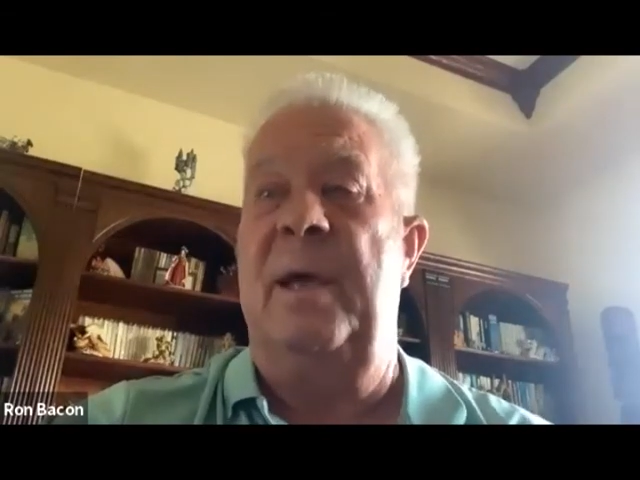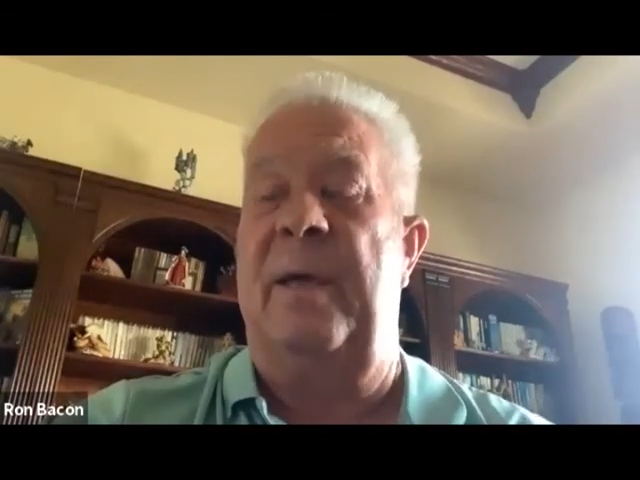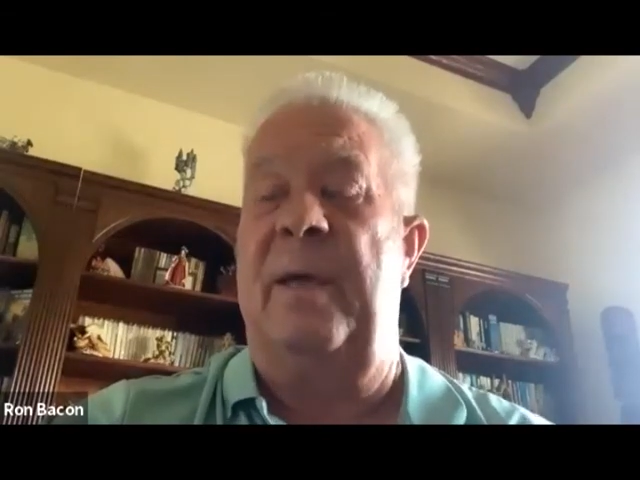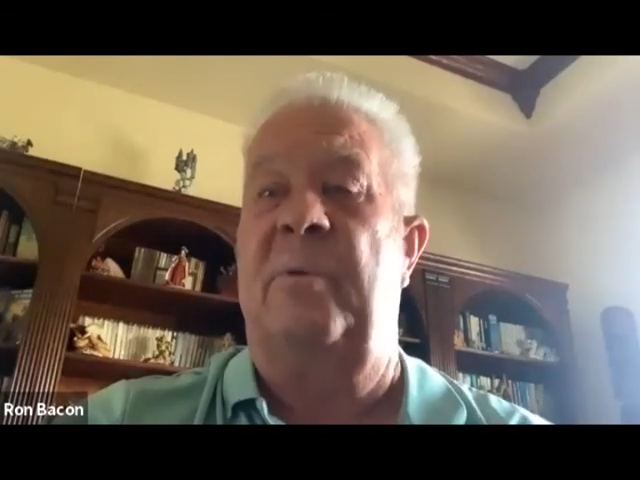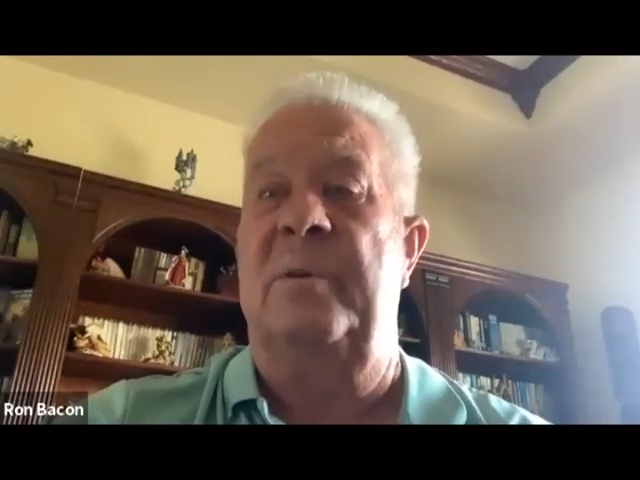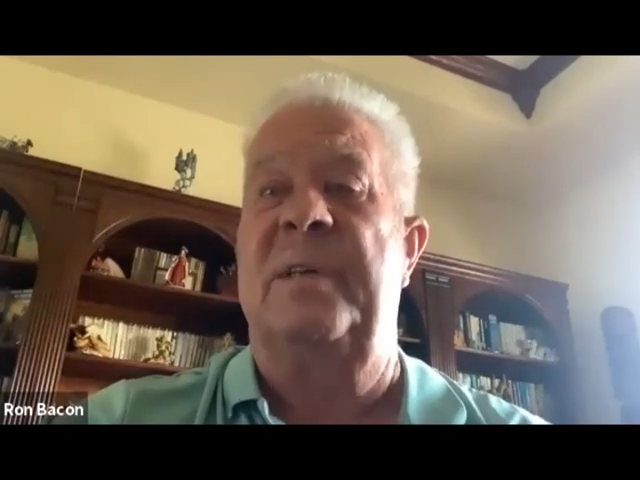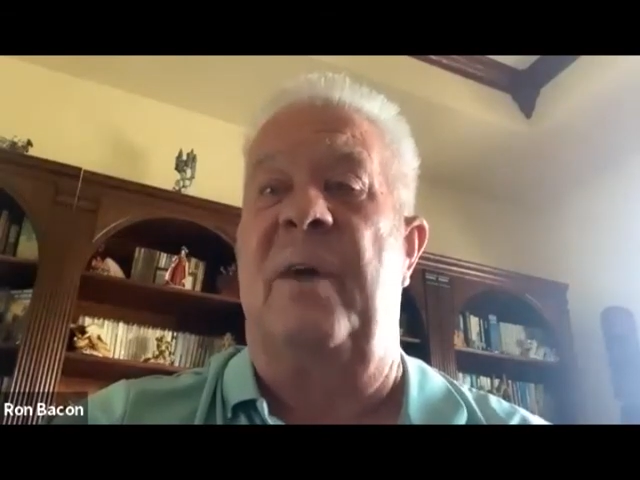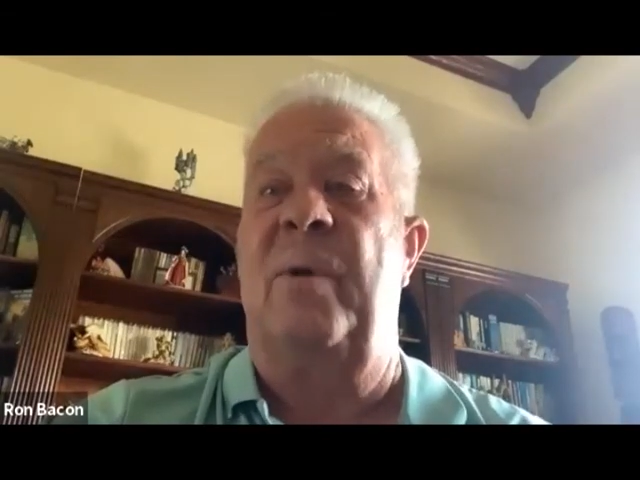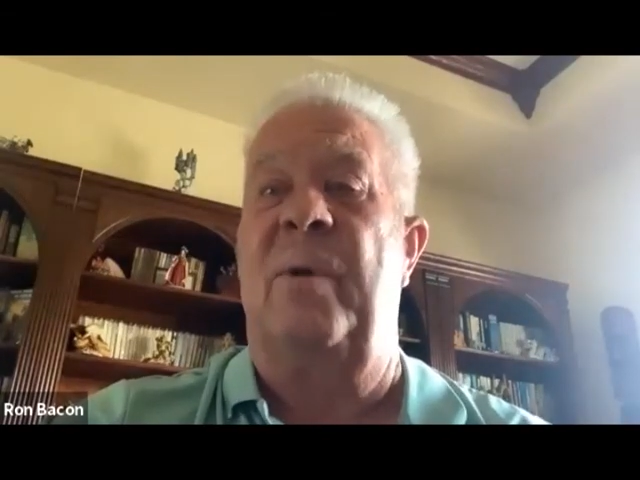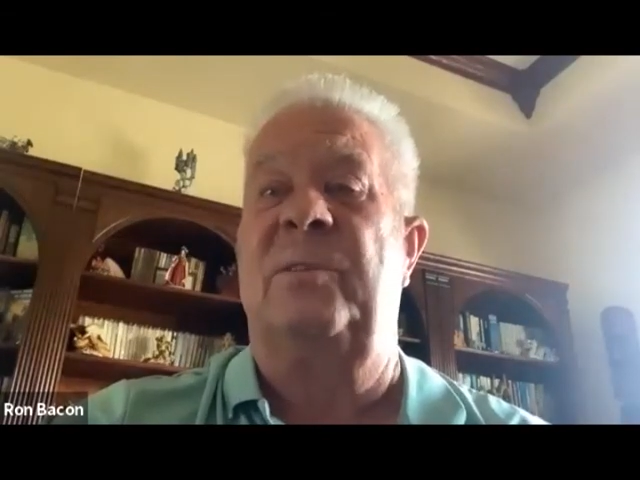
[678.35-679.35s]
and for
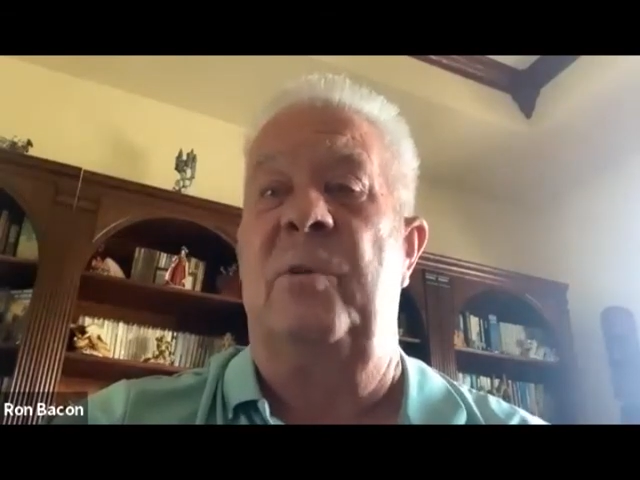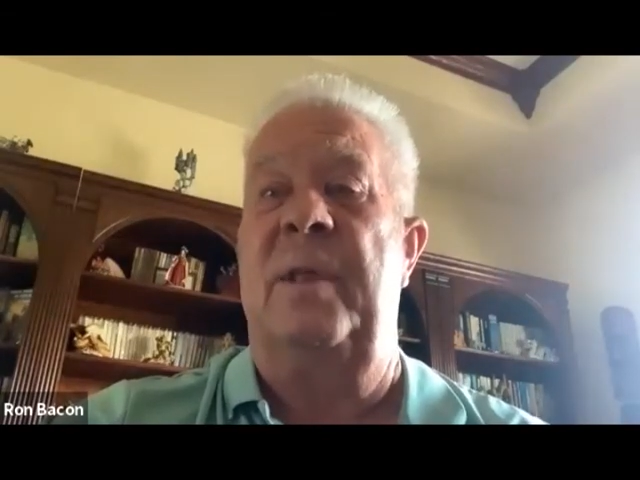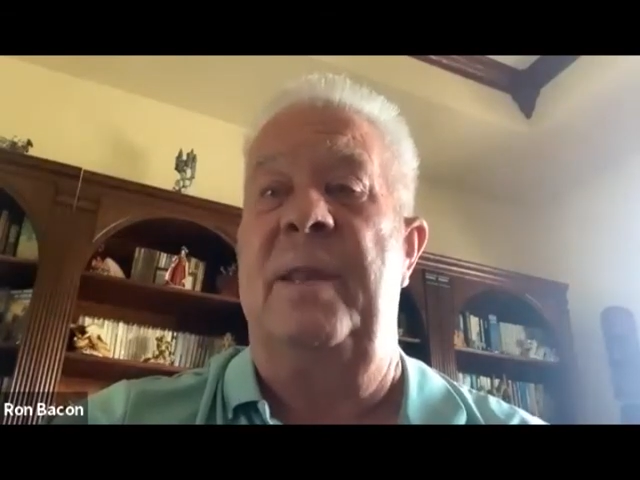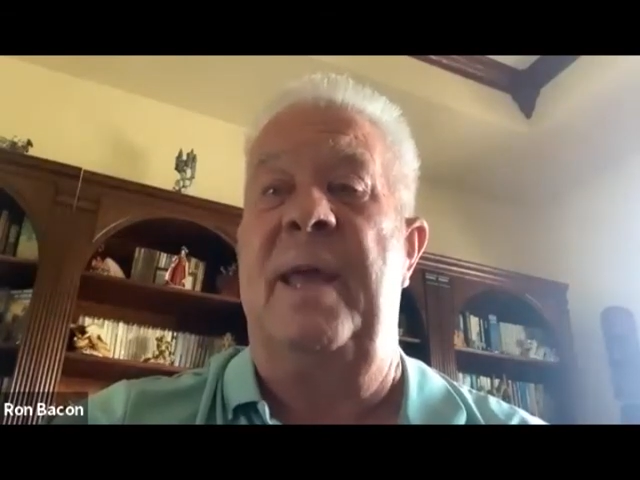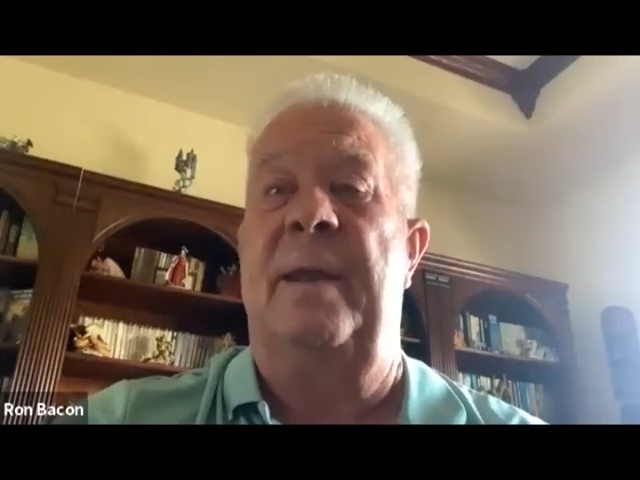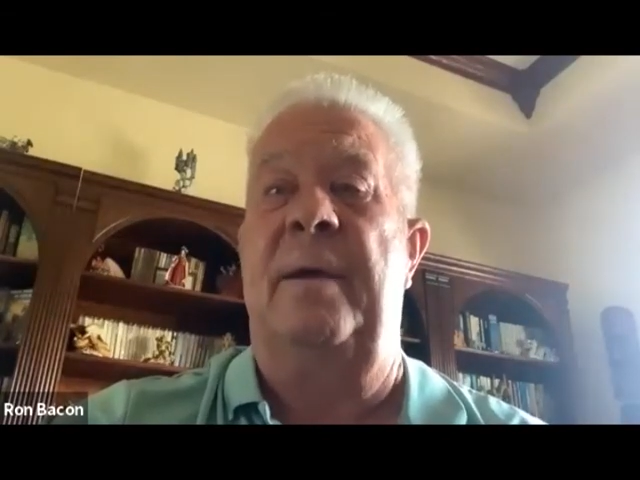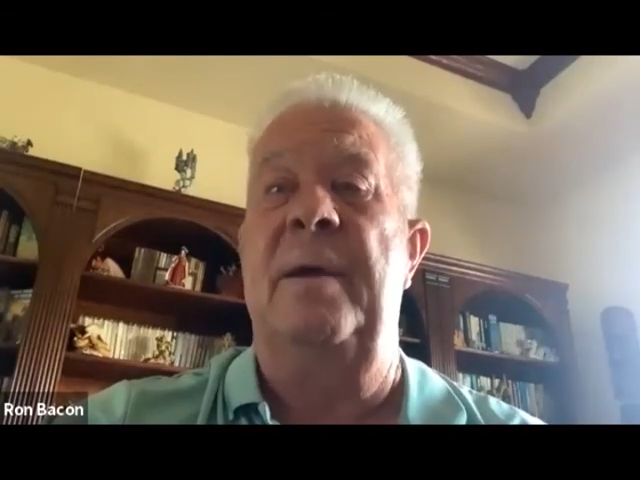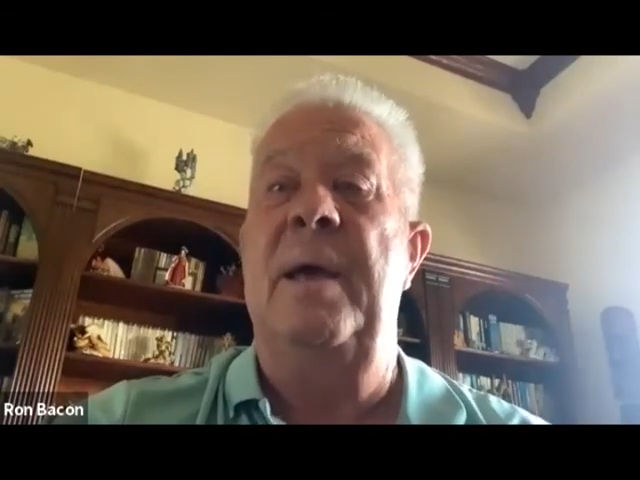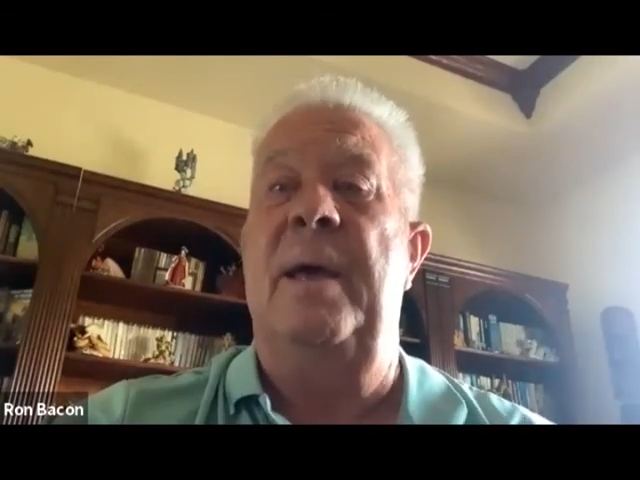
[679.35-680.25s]
Southwestern Indiana.